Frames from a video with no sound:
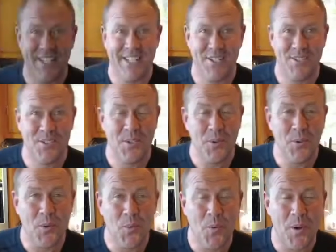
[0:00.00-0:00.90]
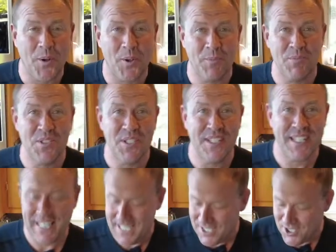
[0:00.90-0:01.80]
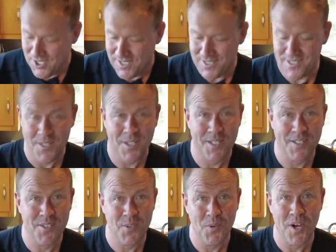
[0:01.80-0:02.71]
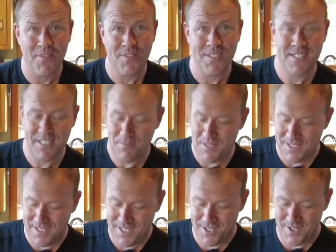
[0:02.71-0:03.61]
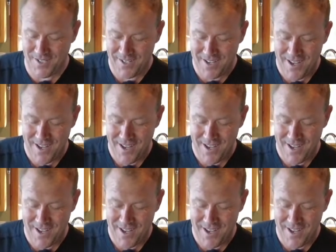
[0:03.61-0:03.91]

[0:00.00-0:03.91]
there, it's Duke. Welcome to the kitchen. It's not too often you see me in here.